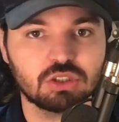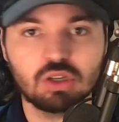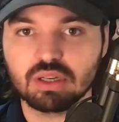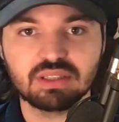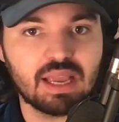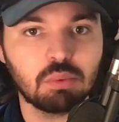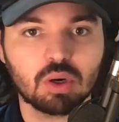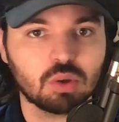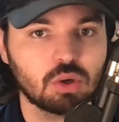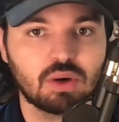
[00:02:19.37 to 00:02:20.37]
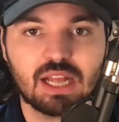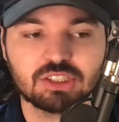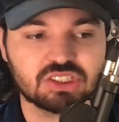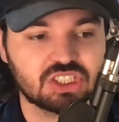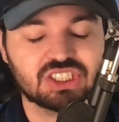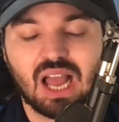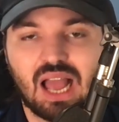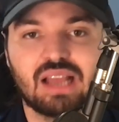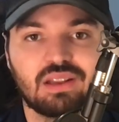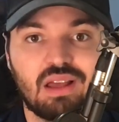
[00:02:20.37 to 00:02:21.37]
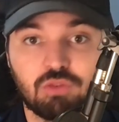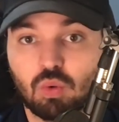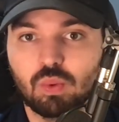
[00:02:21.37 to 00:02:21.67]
Look, they recruit at such a high level.